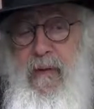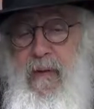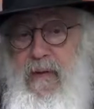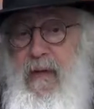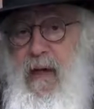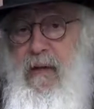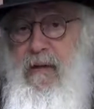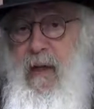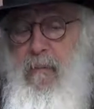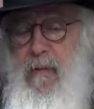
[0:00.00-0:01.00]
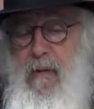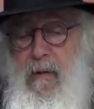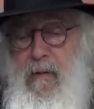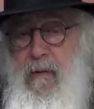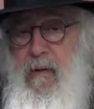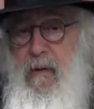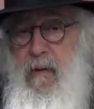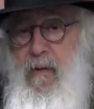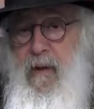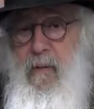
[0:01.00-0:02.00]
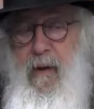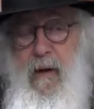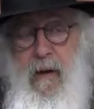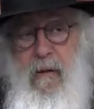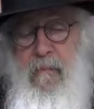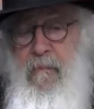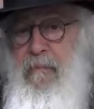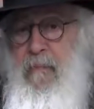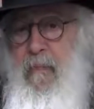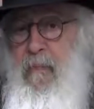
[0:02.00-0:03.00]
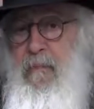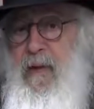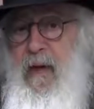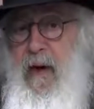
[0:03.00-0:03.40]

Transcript: The Gemara said that the second temple,